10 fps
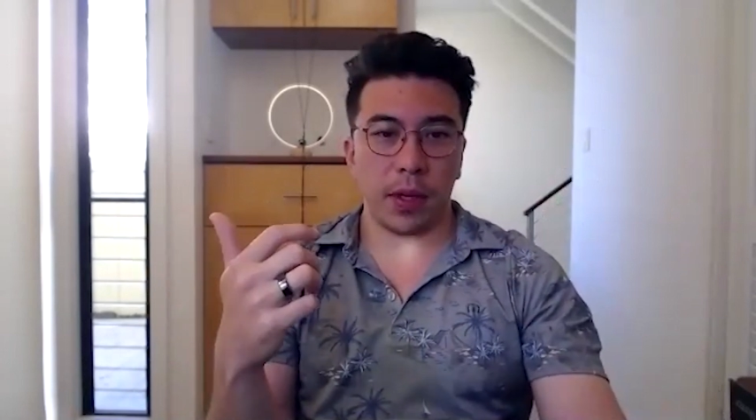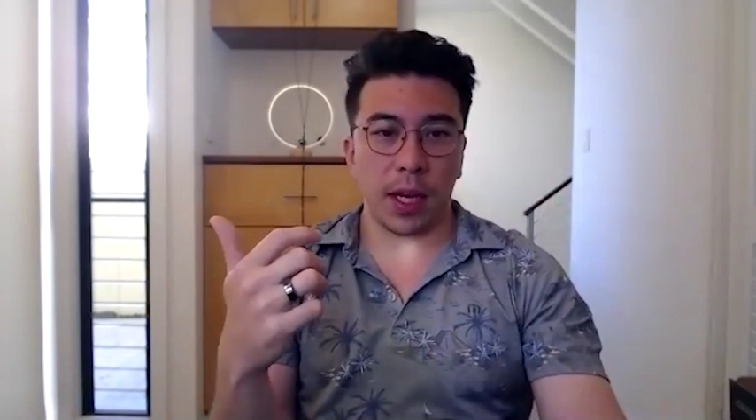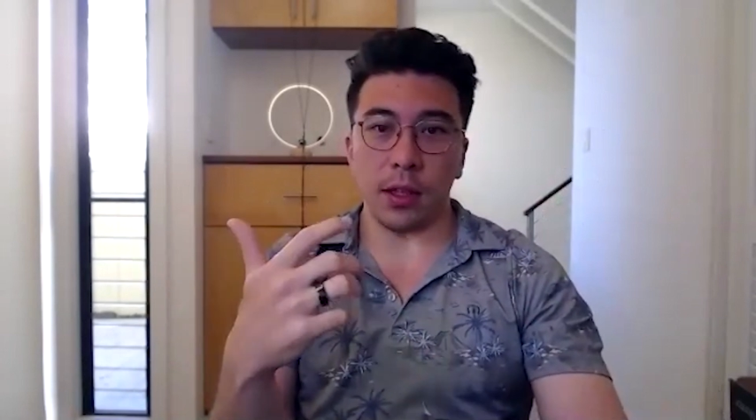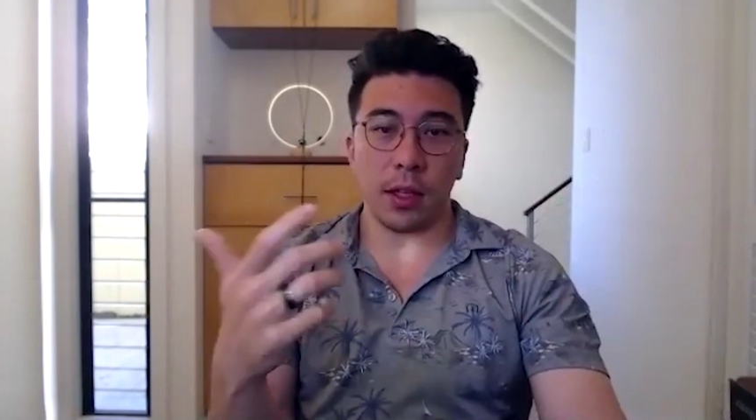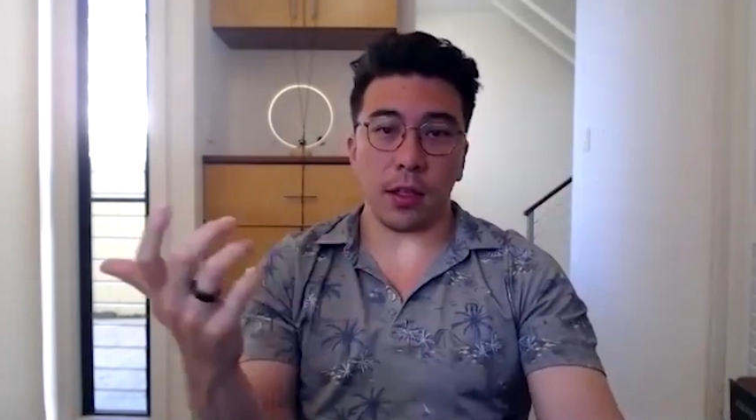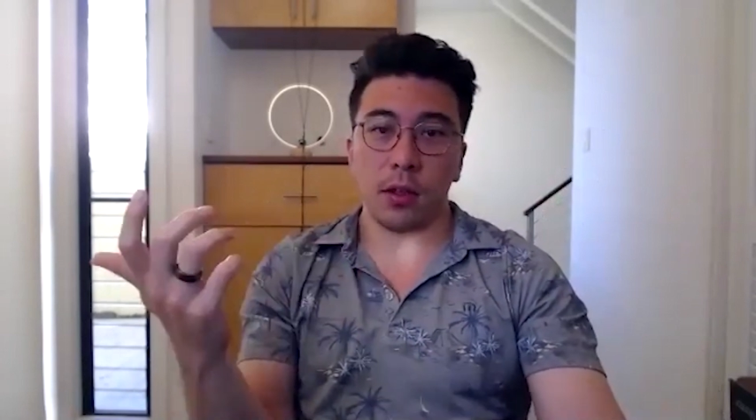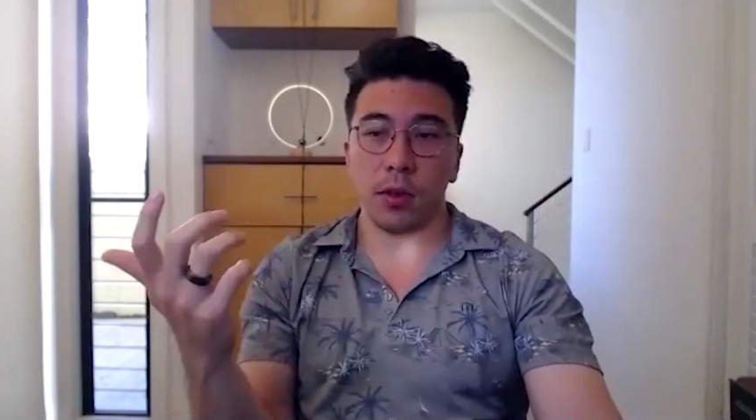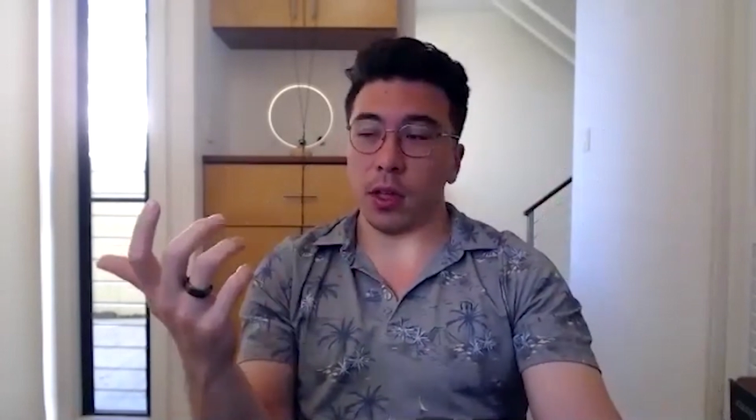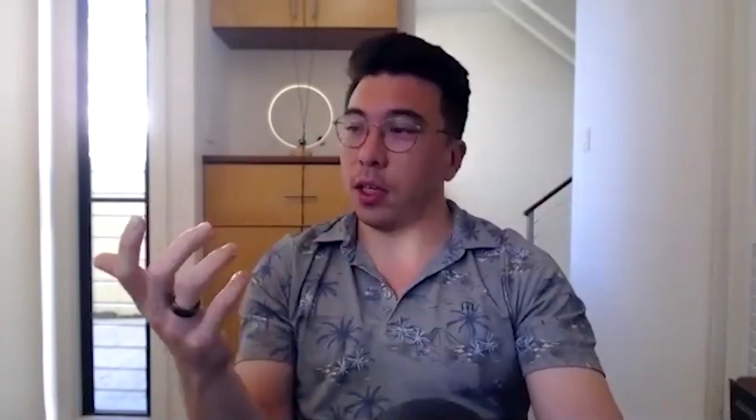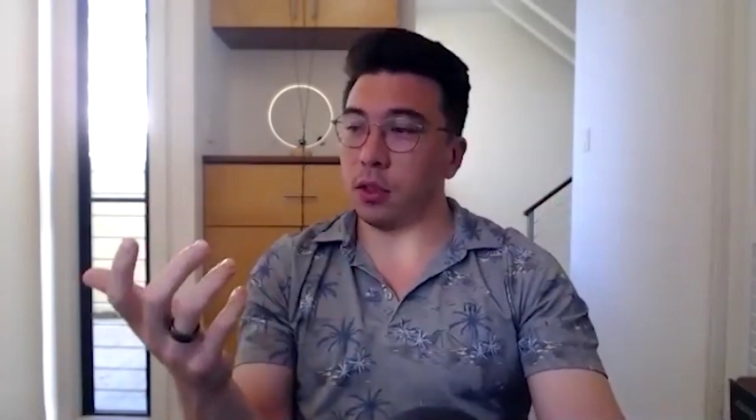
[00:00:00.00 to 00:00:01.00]
And then you
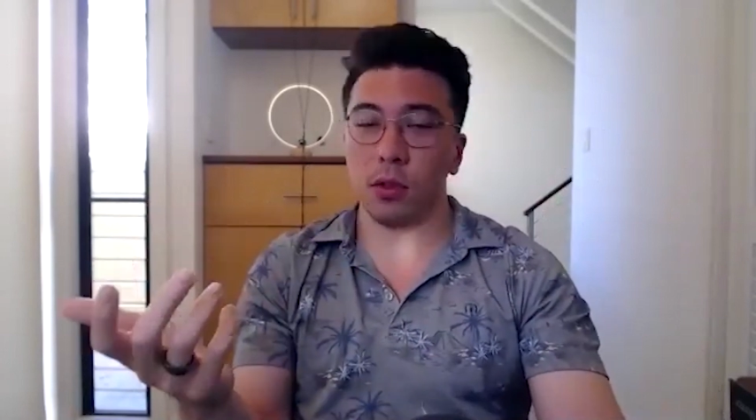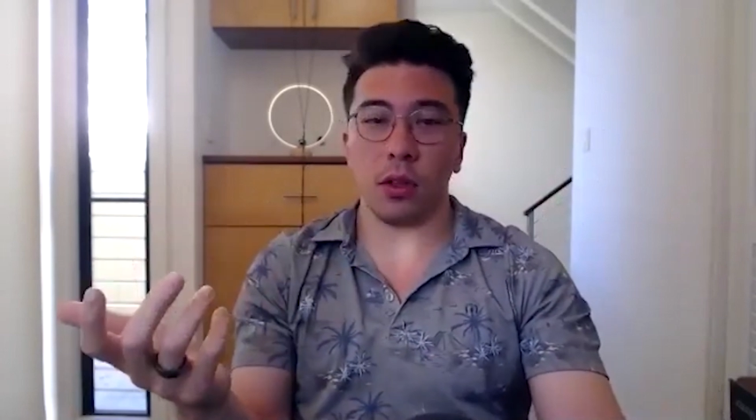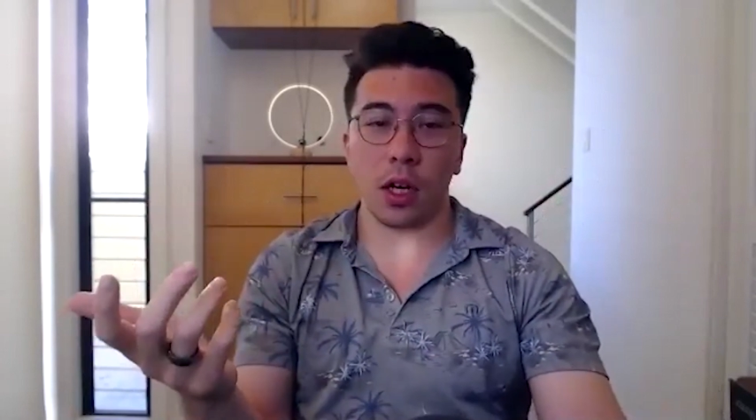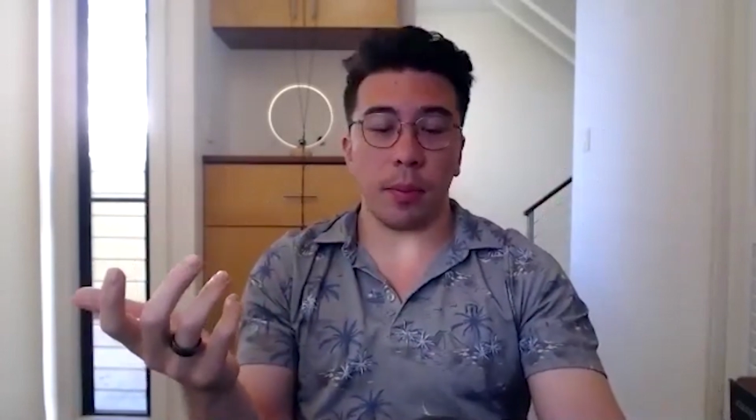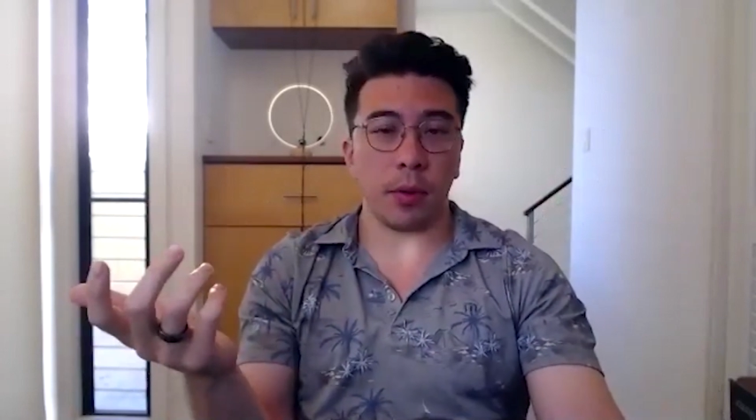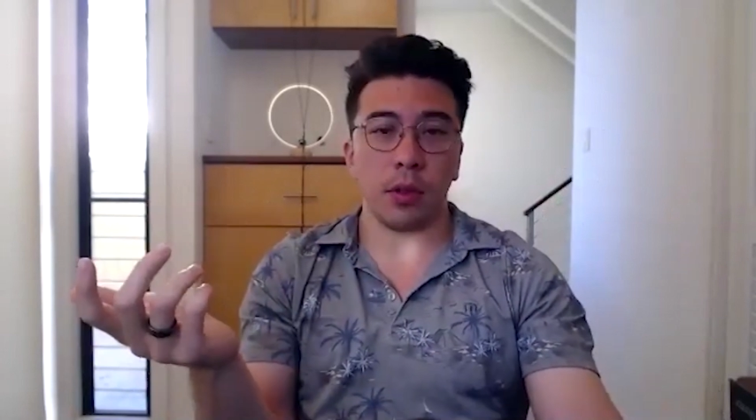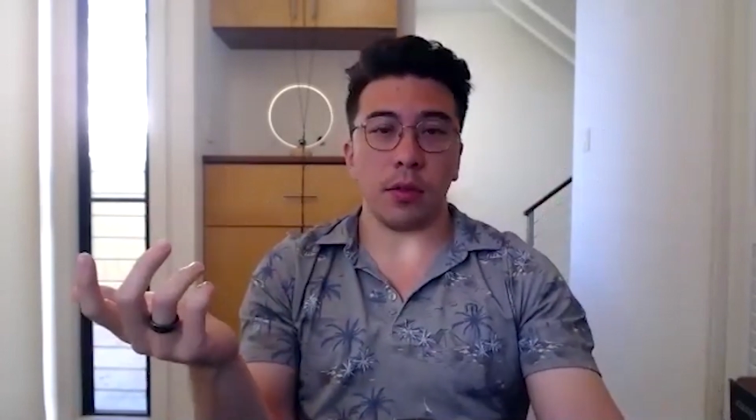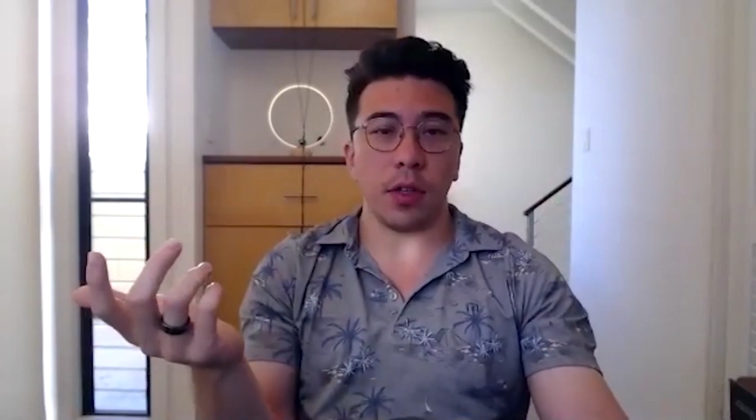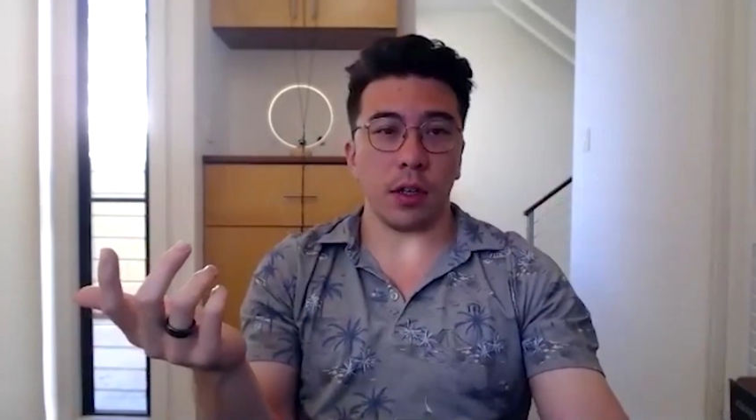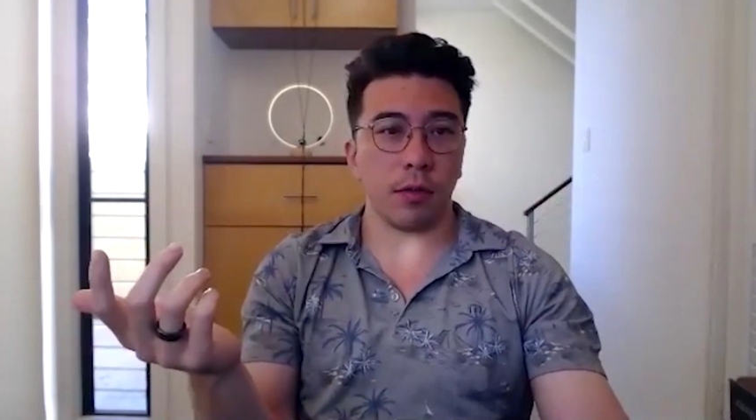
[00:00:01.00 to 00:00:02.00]
realize you look up and
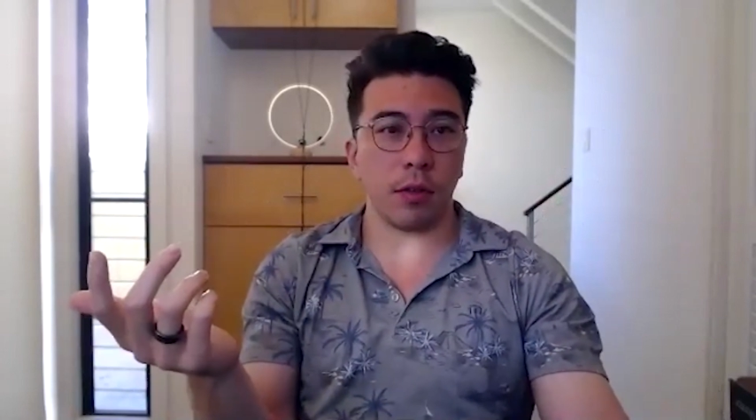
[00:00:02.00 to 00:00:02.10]
you've done it